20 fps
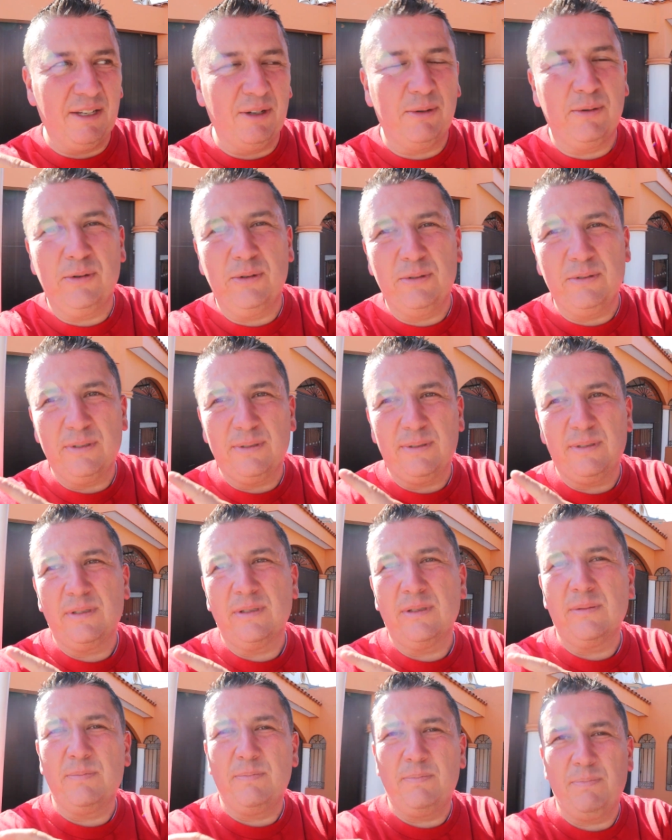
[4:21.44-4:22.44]
the
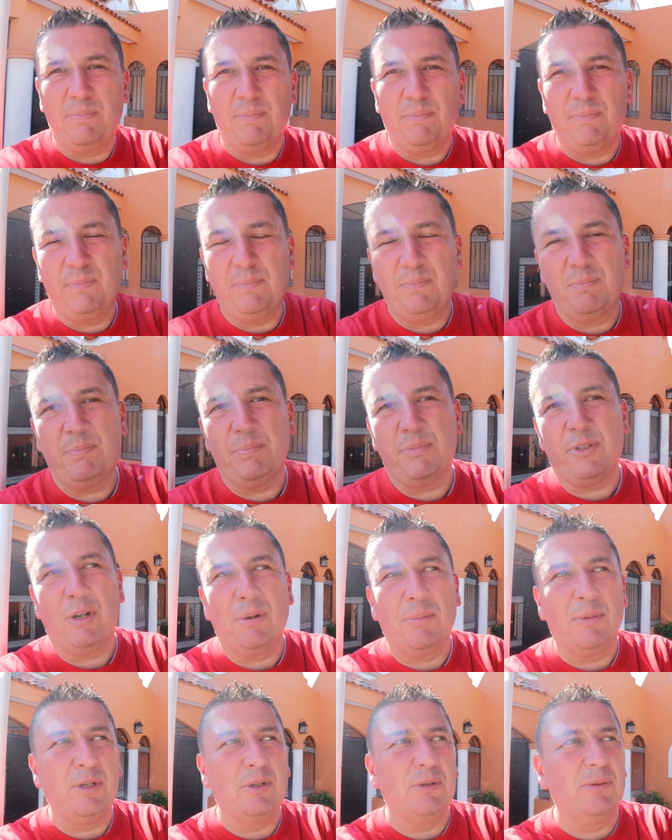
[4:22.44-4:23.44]
cruise
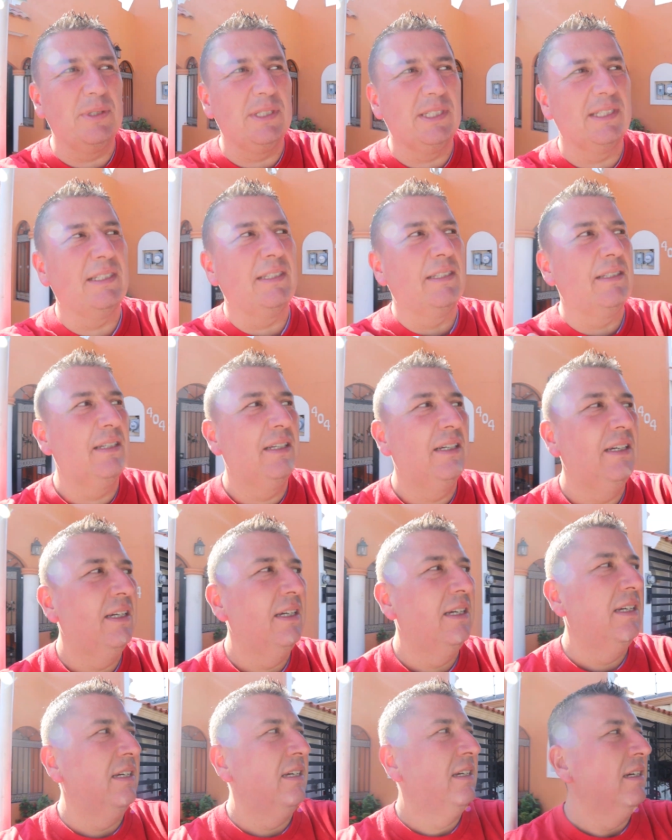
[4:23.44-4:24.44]
terminal was
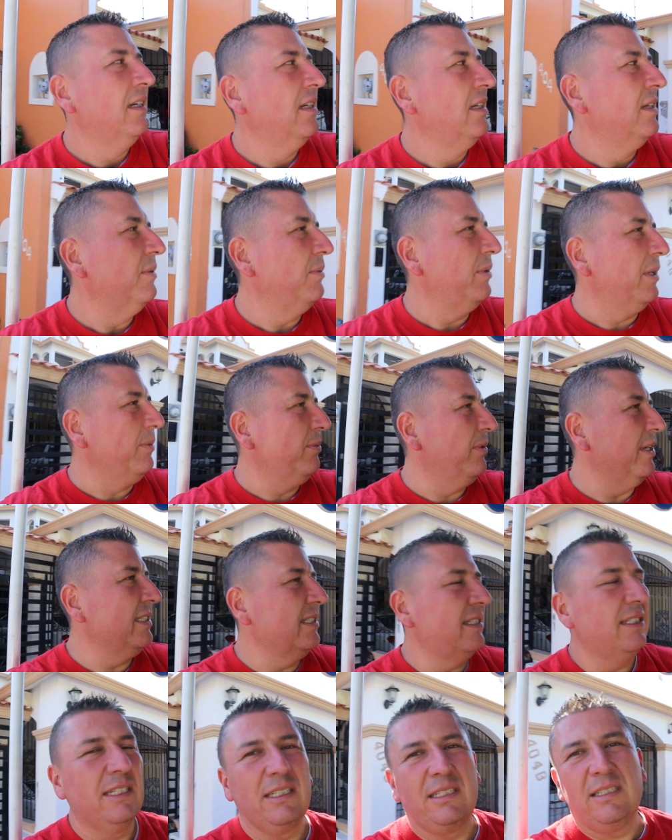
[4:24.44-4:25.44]
what,
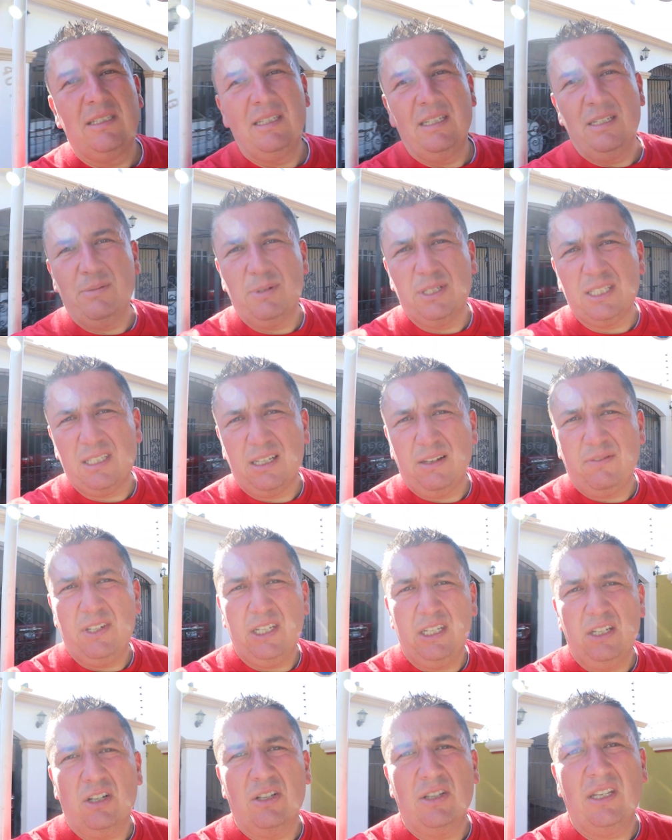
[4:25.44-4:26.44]
160,
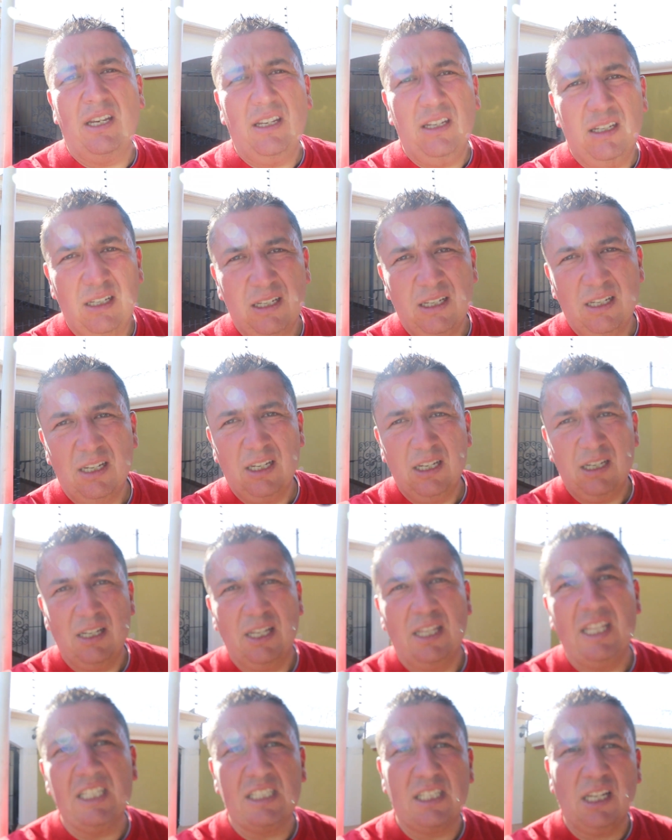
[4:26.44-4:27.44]
170 all day,
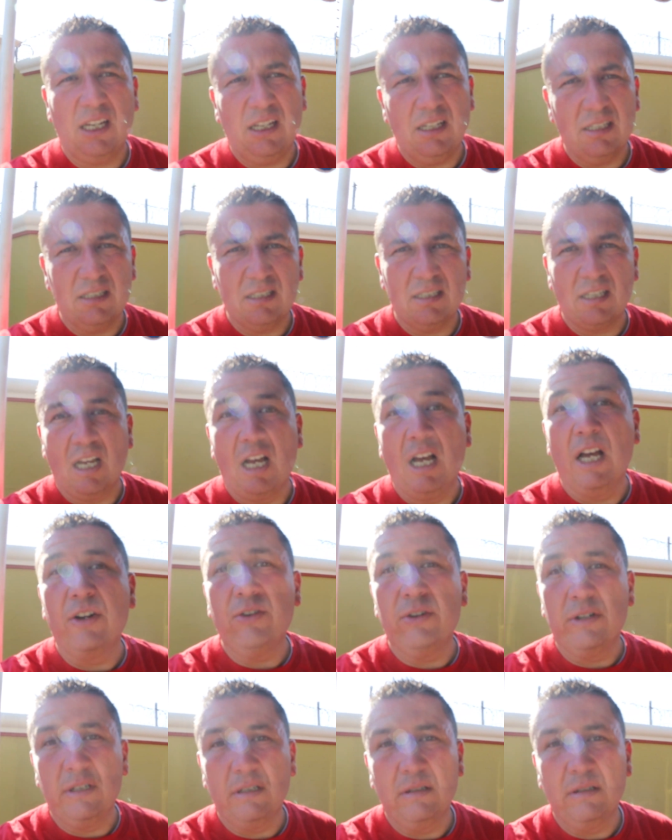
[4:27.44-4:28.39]
and this guy is 100.